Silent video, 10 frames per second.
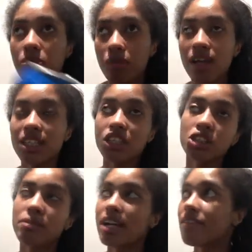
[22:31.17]
that
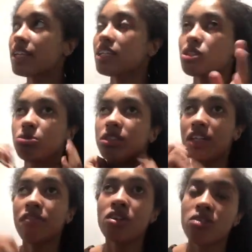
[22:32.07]
just made everything so
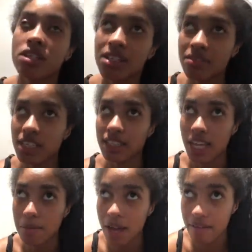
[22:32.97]
difficult because I was like,
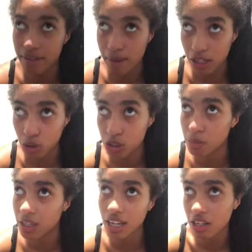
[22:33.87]
damn, I have to make a choice.
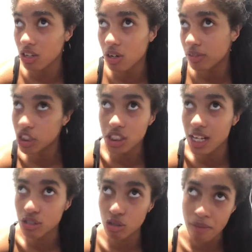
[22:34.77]
But like, you know, if she just
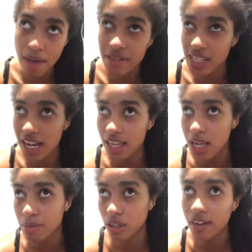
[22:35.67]
has 2 babies, then I can
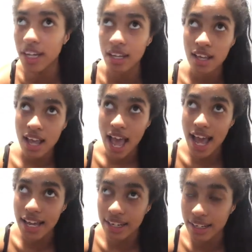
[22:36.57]
keep all 3.
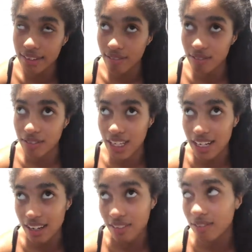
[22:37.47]
But
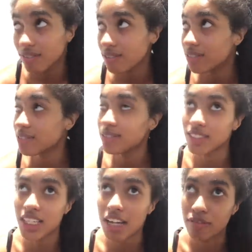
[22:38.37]
no,
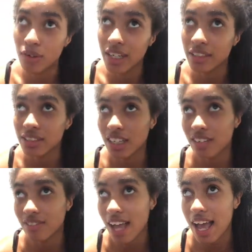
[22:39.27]
she had 4, so
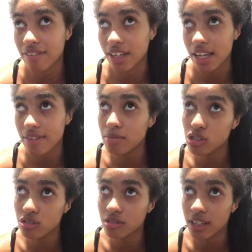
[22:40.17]
I have to give up
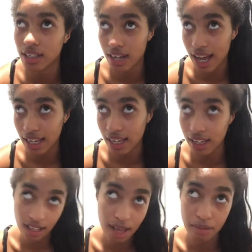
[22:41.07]
2, and
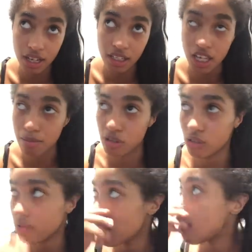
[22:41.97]
I'm gonna keep
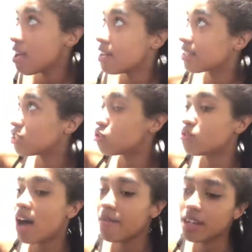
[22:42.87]
2. The 2
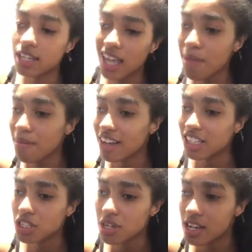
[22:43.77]
I'm gonna
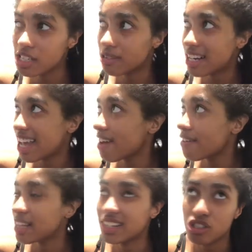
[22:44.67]
show you guys right now.
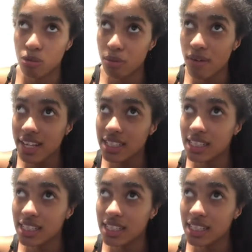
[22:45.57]
They're 2 boys.